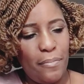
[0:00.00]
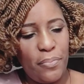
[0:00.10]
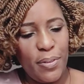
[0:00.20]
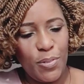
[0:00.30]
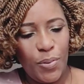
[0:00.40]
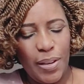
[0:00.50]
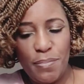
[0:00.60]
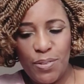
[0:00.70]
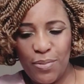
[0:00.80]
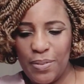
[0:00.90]
Praise God. Let
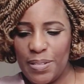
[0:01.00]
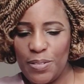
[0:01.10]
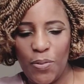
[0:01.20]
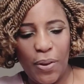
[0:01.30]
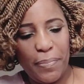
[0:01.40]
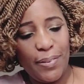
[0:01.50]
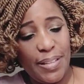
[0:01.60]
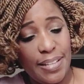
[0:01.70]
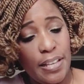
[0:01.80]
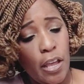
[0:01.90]
me just quickly talk about
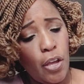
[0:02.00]
that.